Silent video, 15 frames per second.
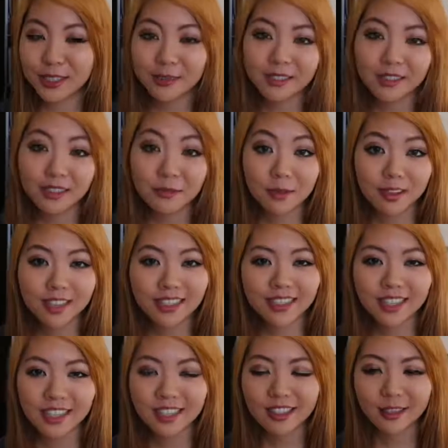someone did want
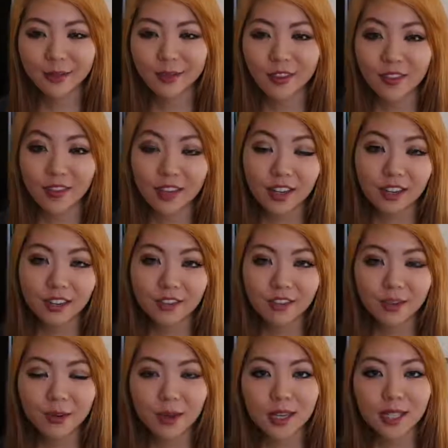to see it, so if you have any other
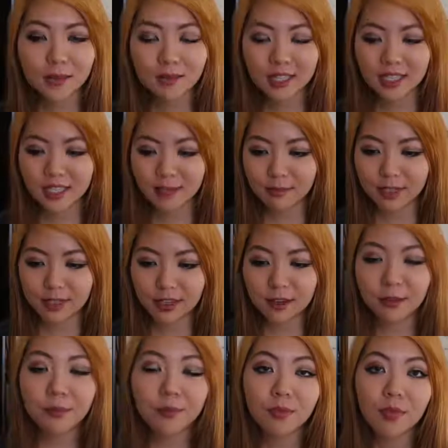requests, please let me
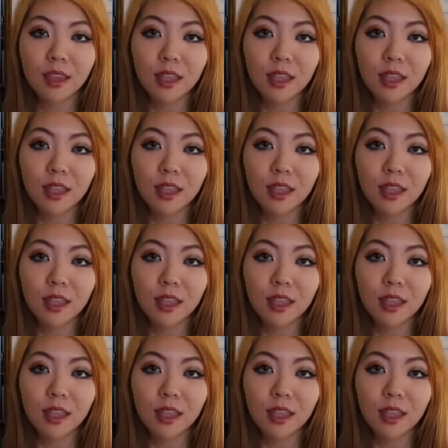know.